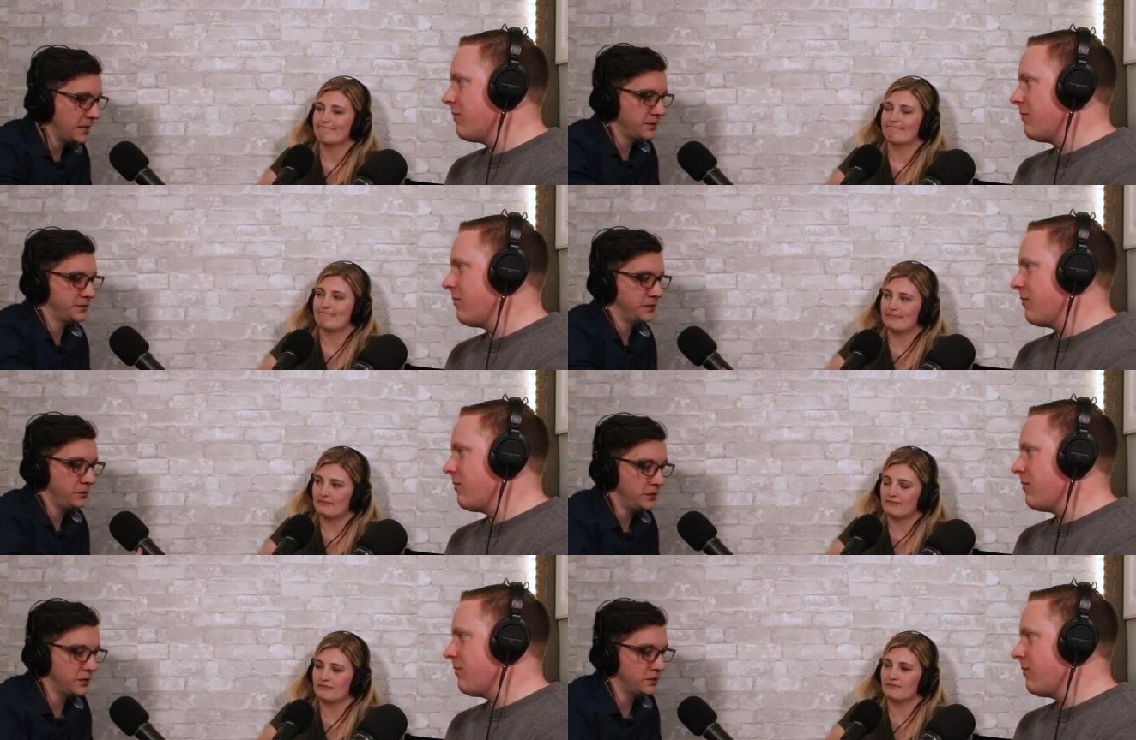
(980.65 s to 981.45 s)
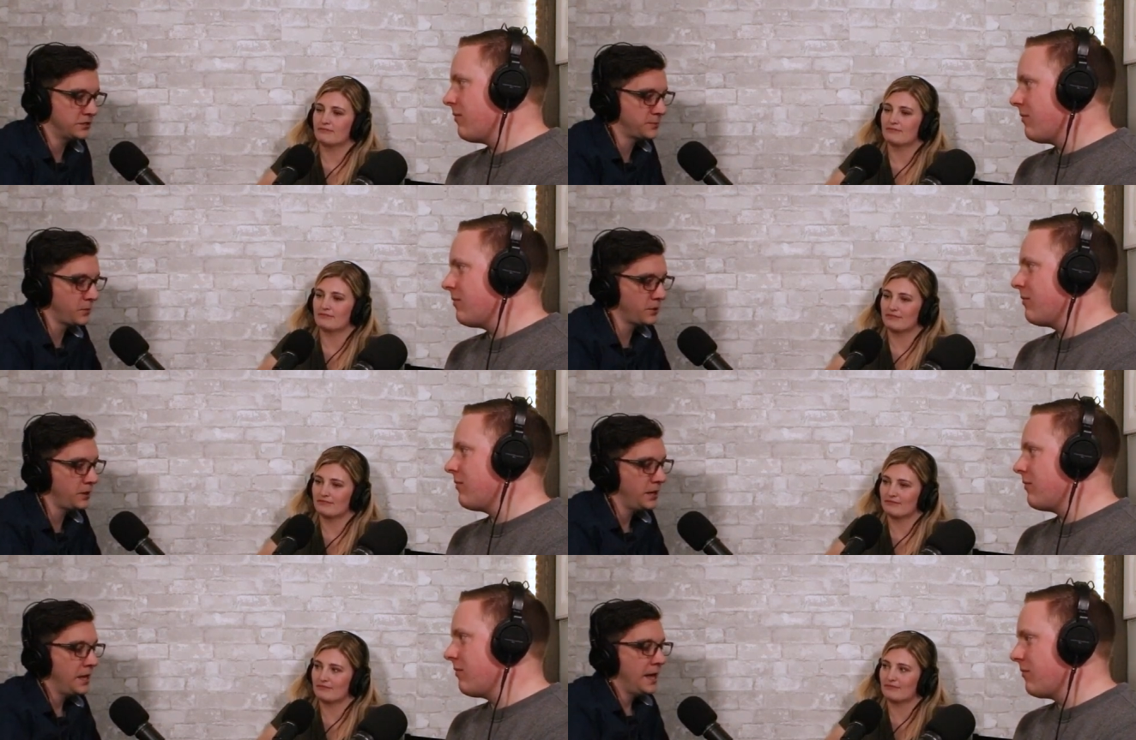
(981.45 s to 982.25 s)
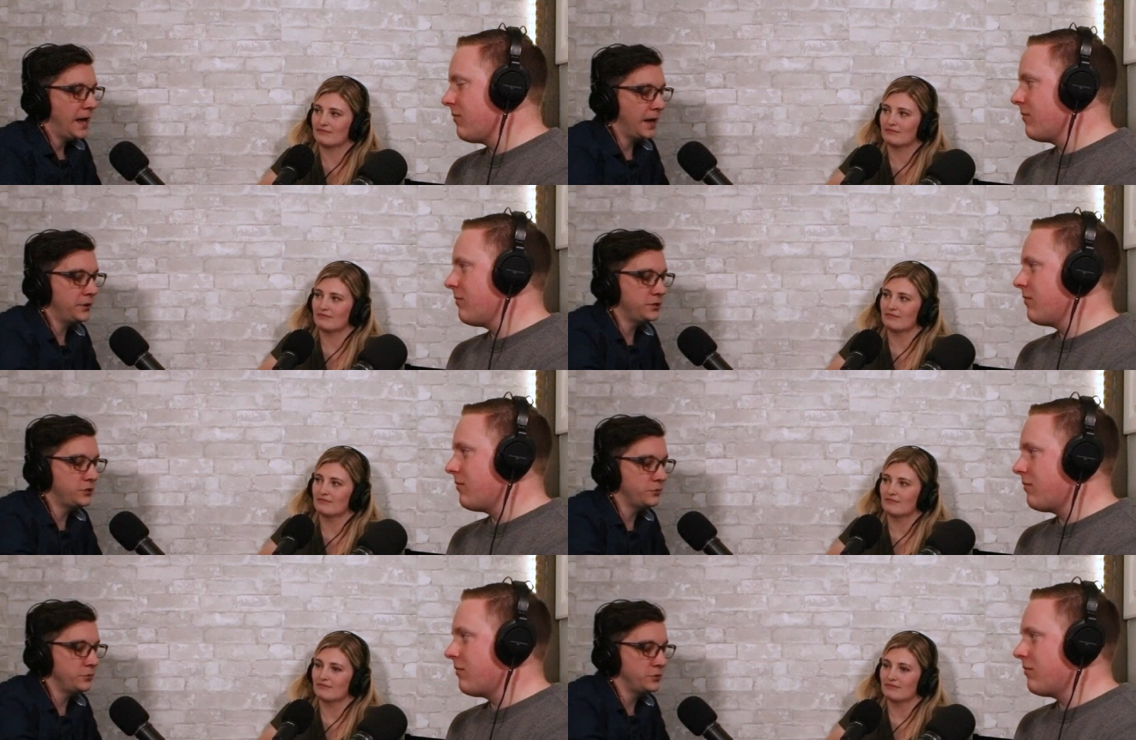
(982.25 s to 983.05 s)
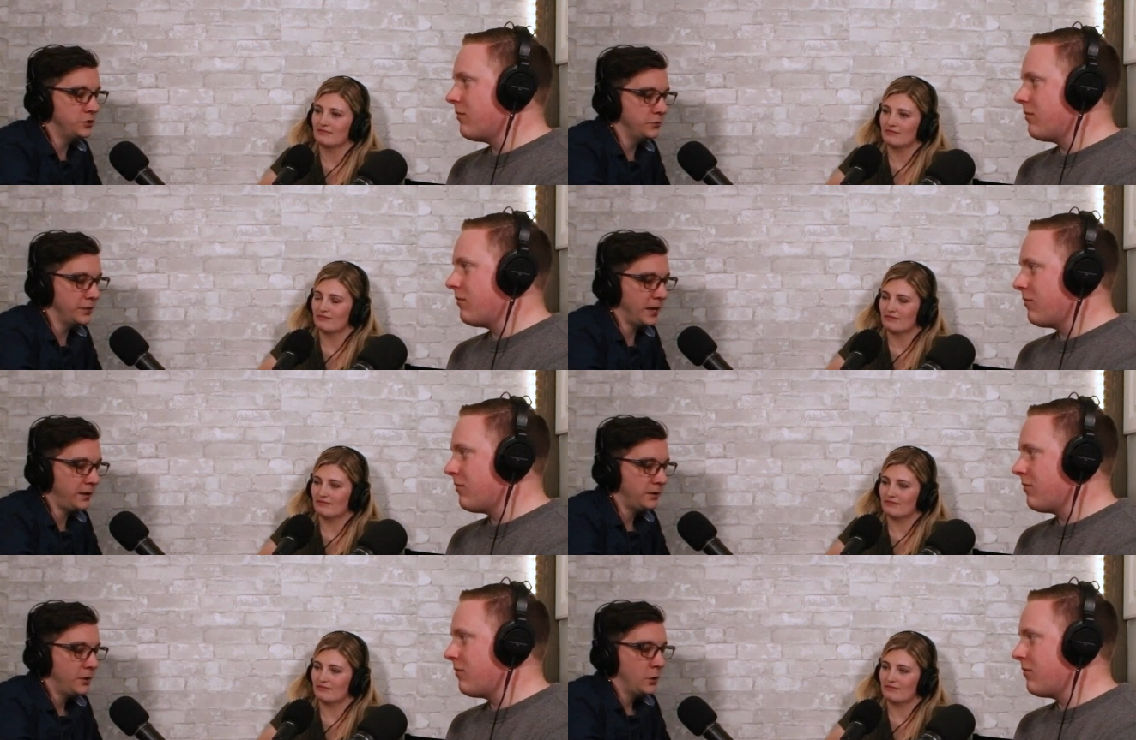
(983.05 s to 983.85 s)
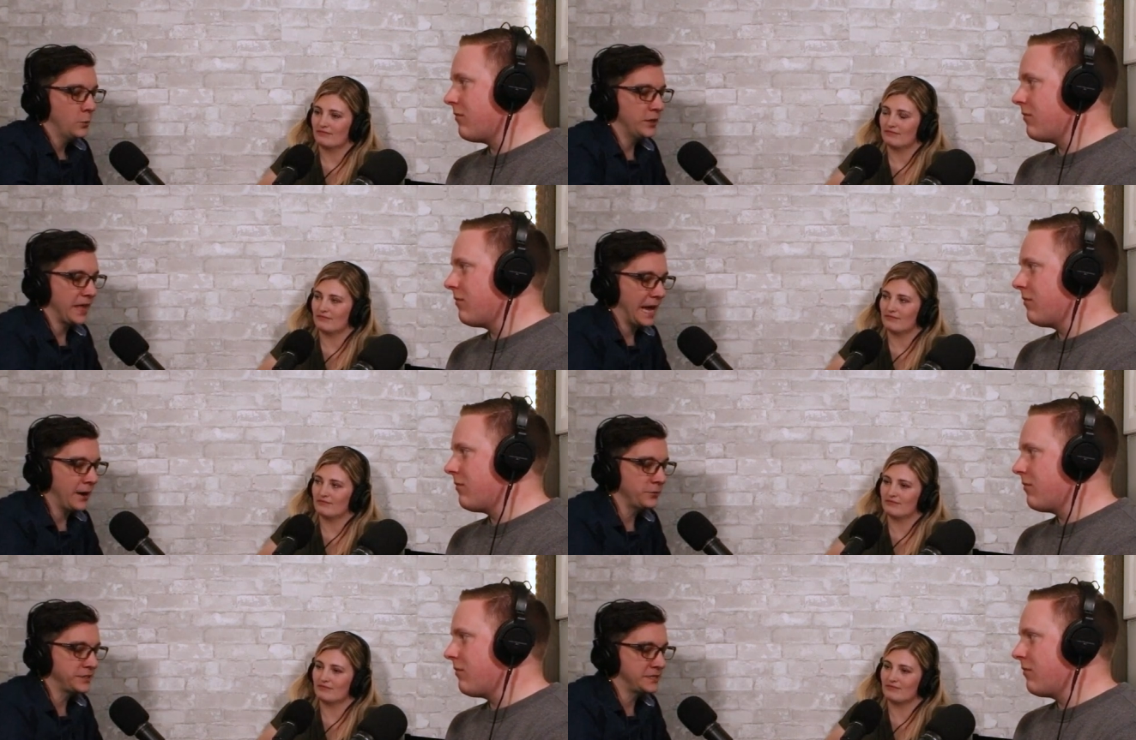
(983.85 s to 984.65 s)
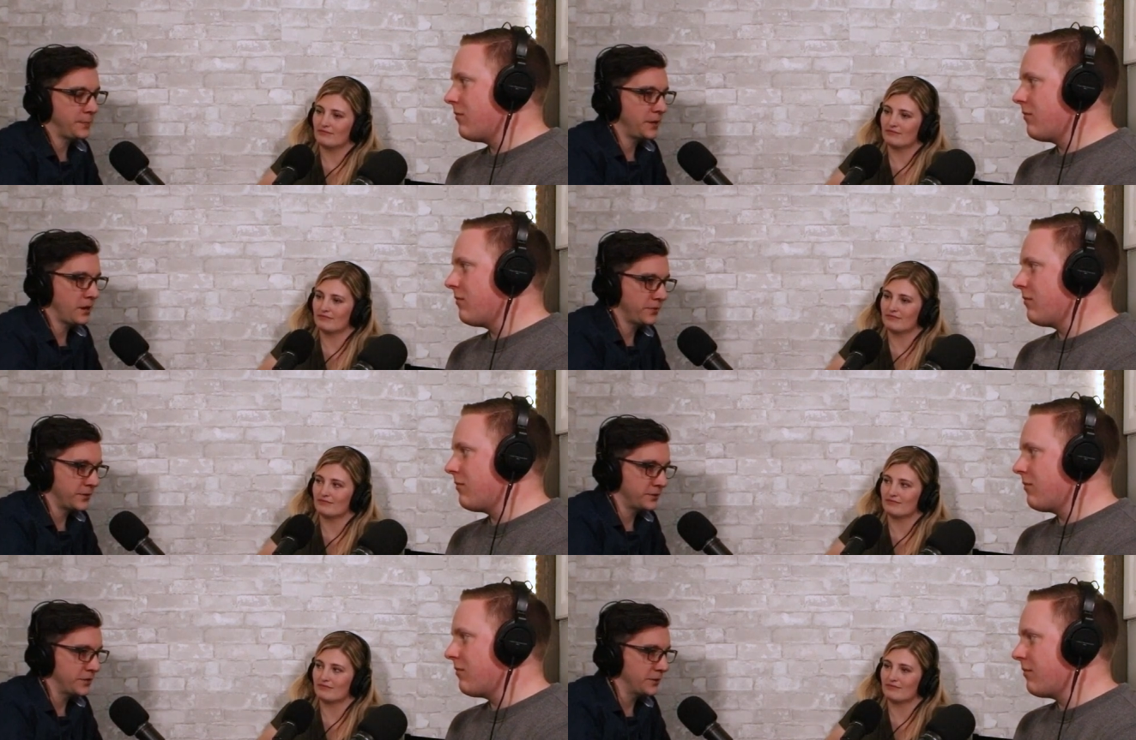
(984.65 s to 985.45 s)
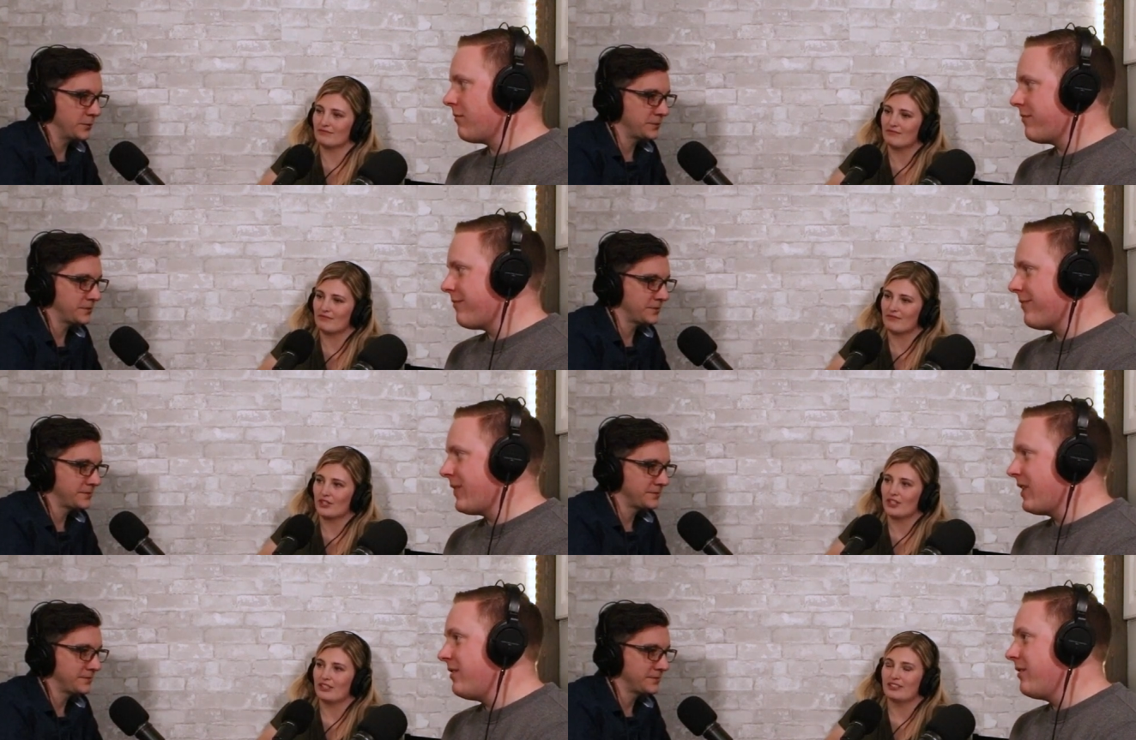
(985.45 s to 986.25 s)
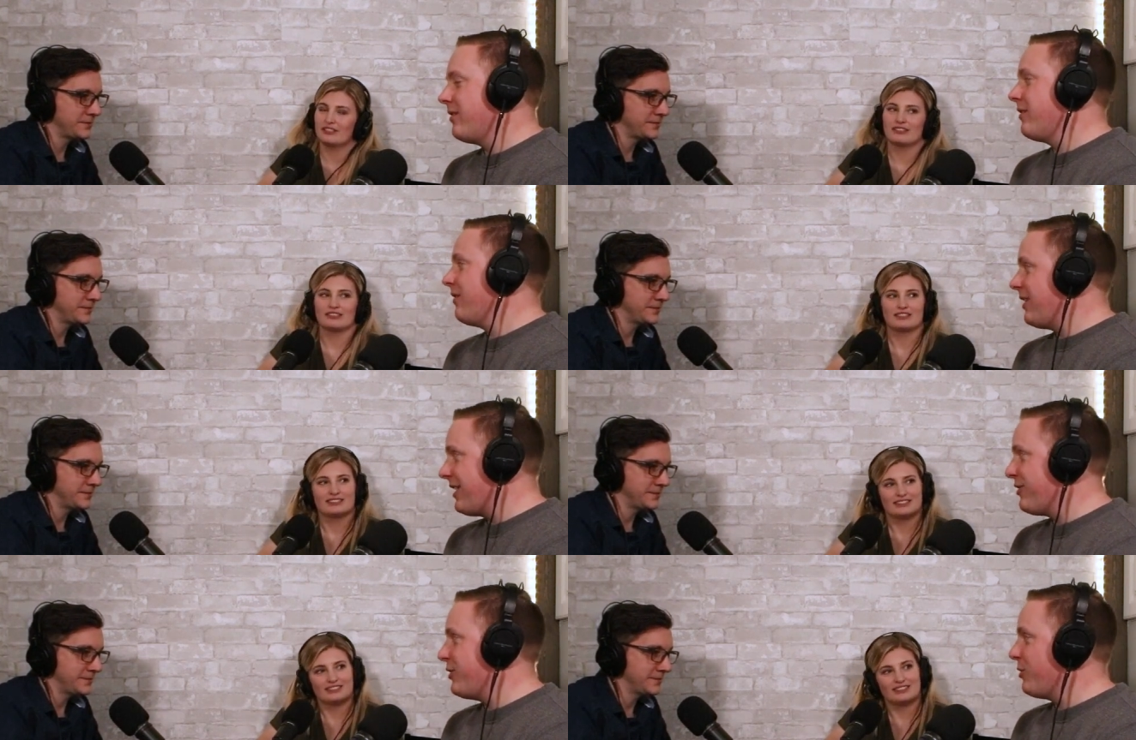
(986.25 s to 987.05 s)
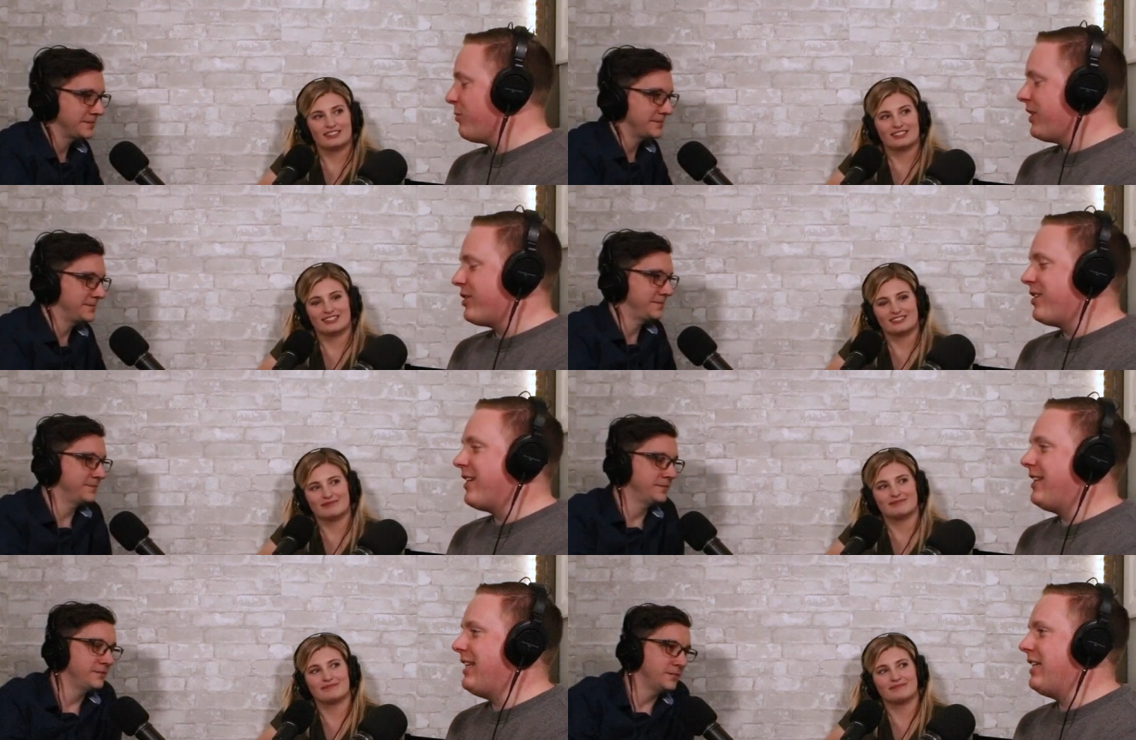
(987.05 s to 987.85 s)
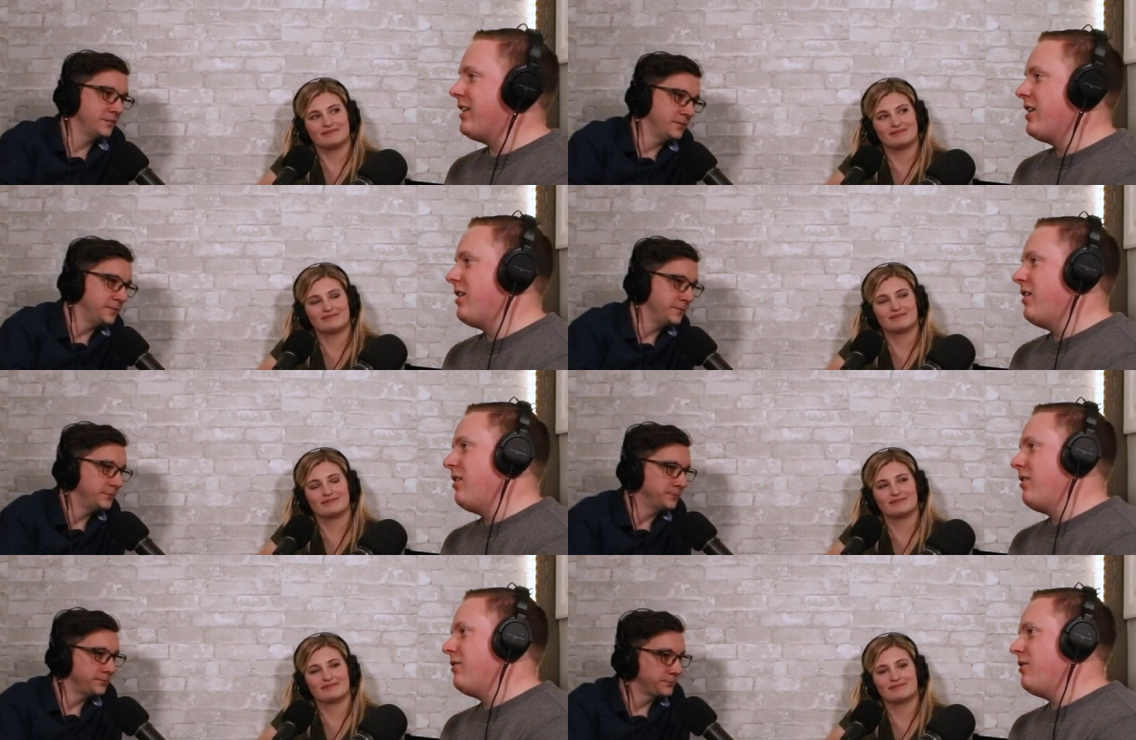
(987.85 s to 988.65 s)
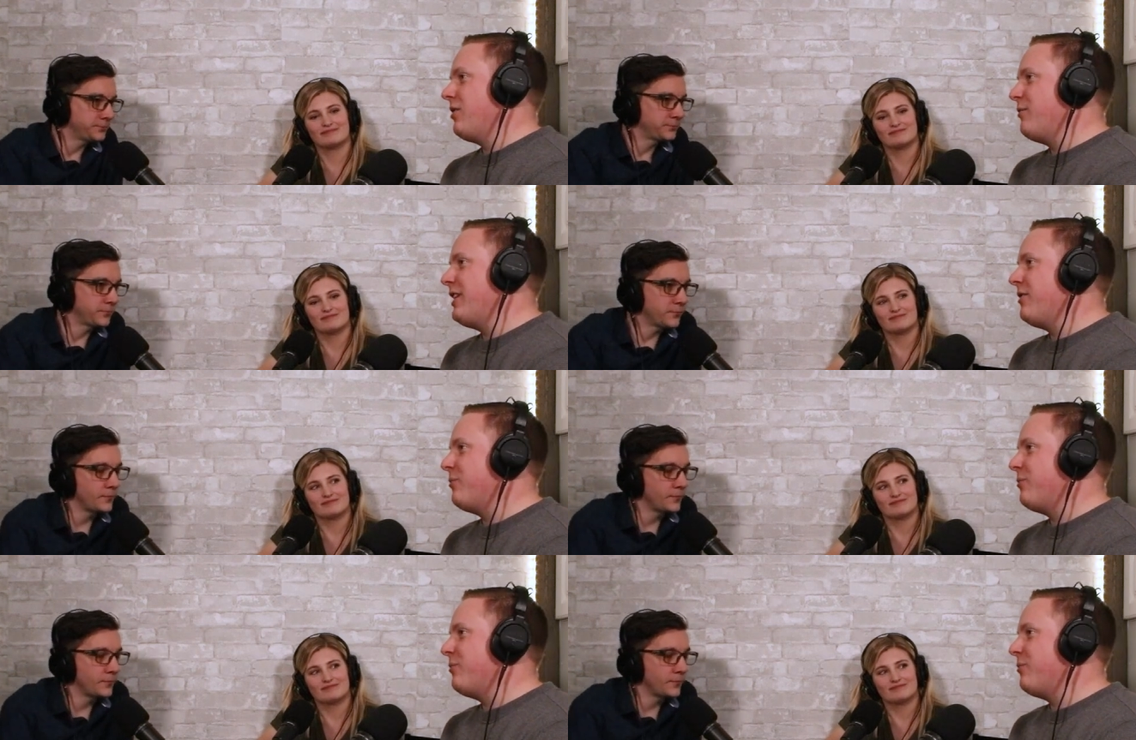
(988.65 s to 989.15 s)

Speaker 1: else that you needed to support? How did you do that? without stepping
Speaker 2: on their toes? That is a good question. I think coming in